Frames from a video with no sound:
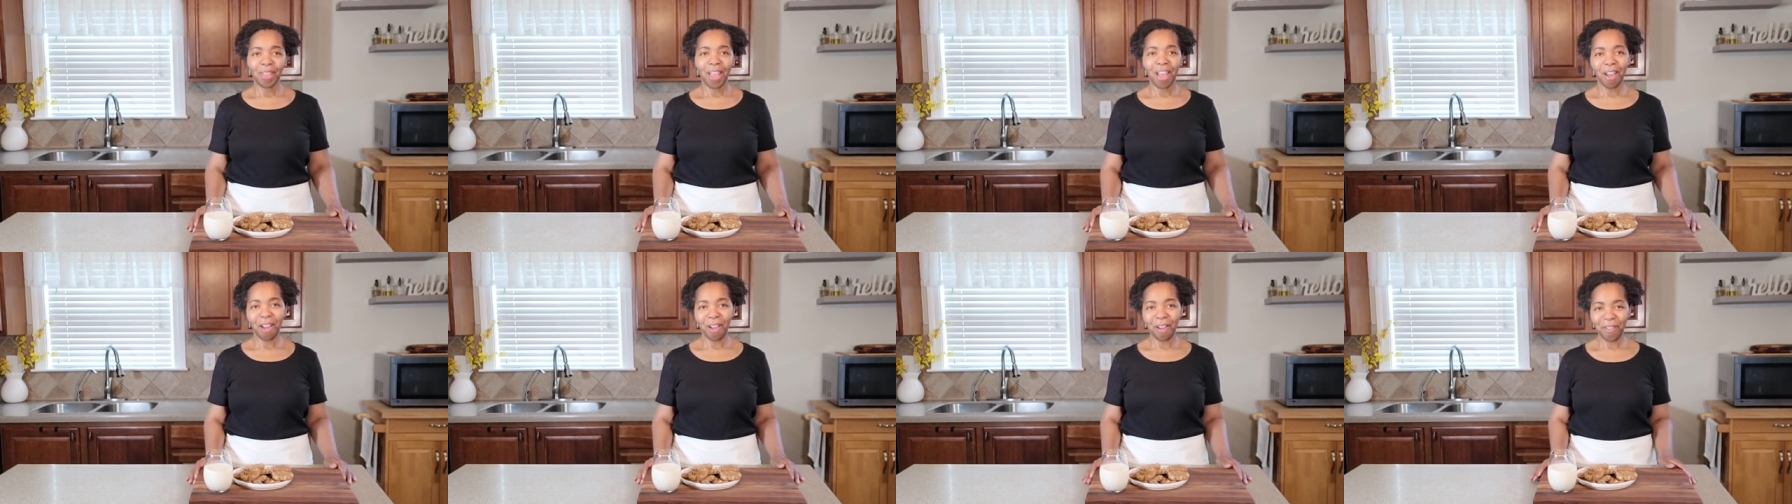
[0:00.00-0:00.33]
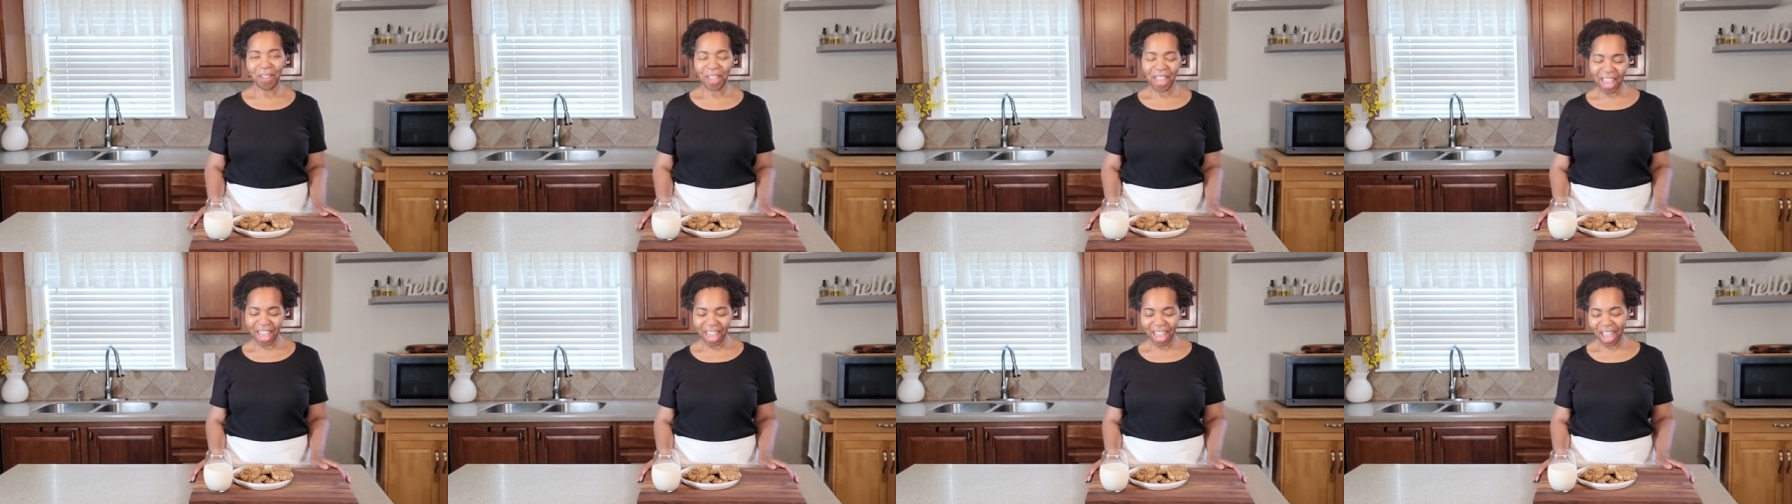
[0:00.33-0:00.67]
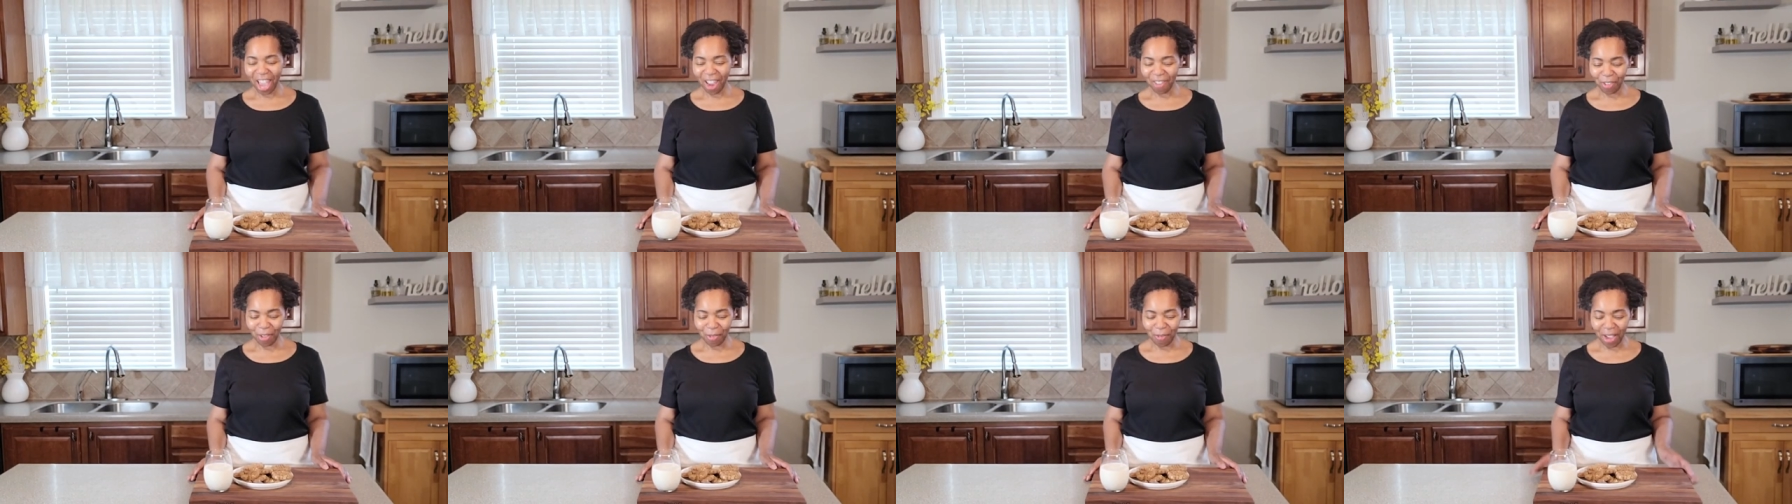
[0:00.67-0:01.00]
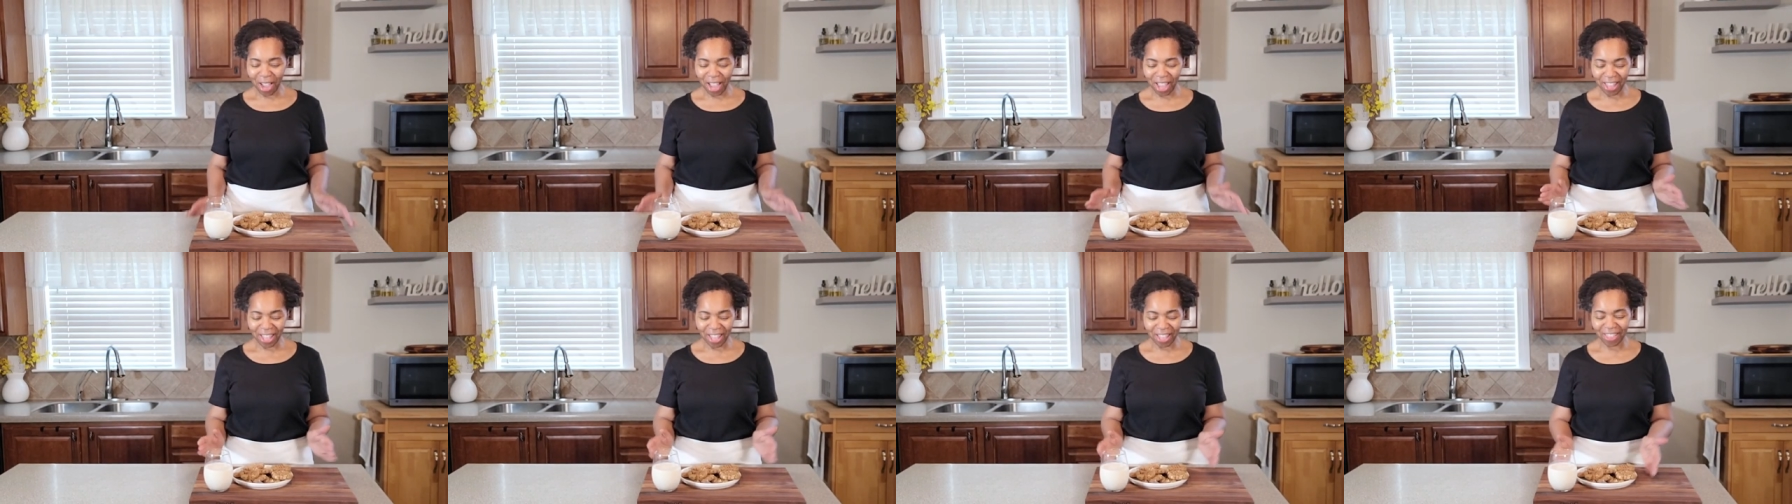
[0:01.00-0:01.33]
Okay,
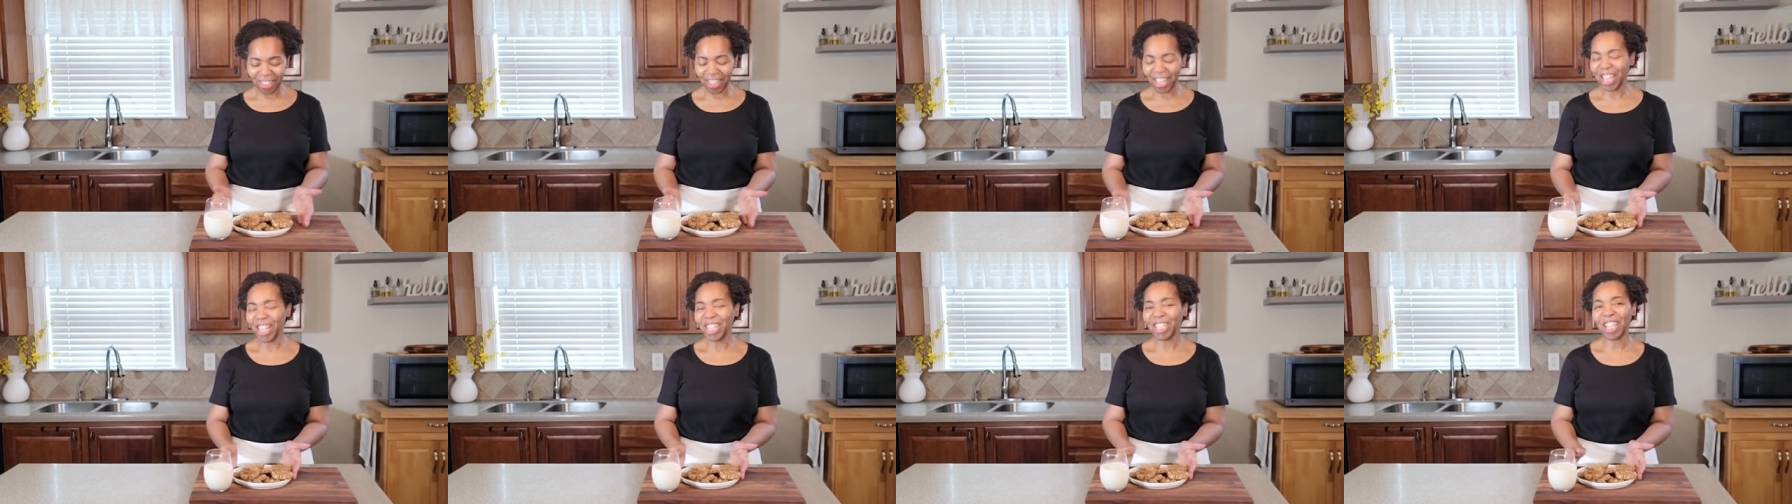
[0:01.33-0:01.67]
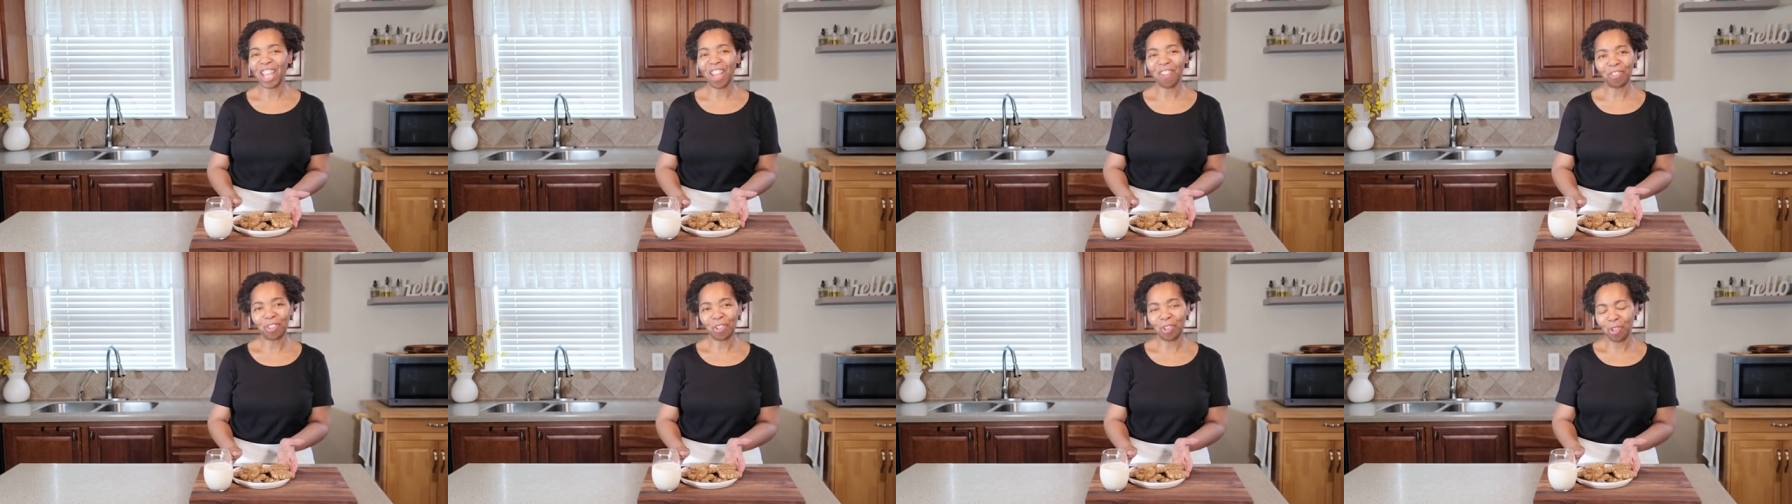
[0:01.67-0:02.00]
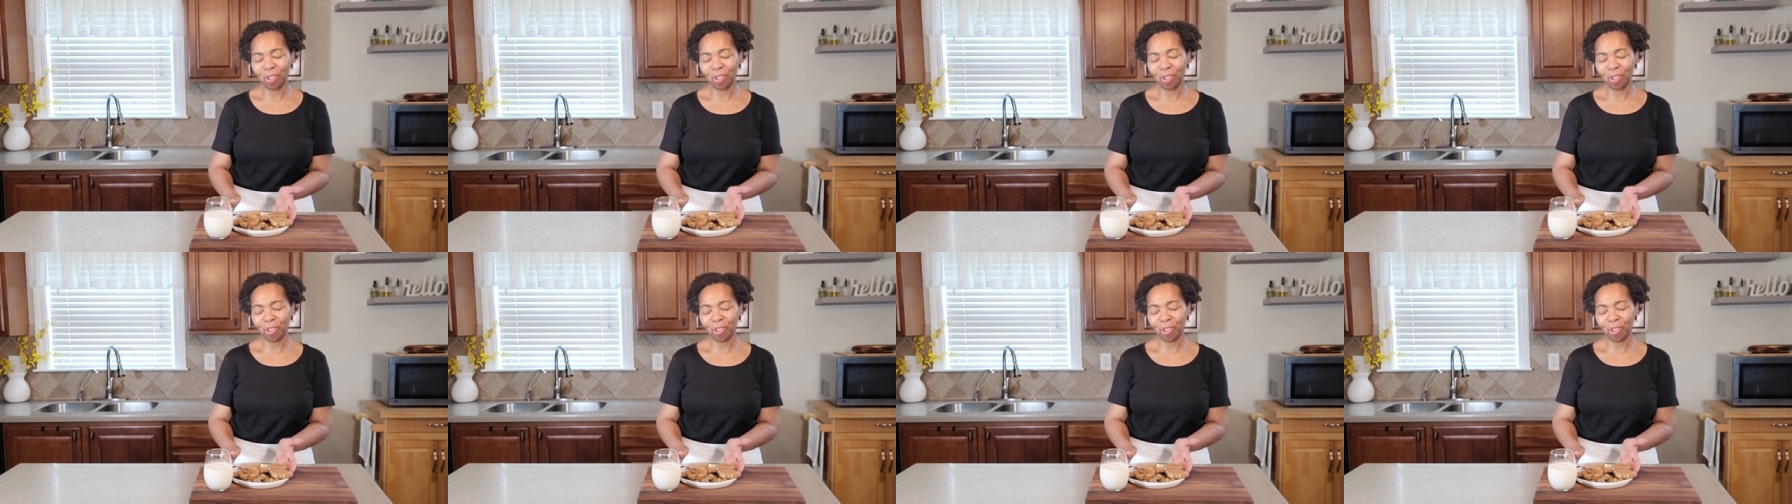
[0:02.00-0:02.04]
everyone, these have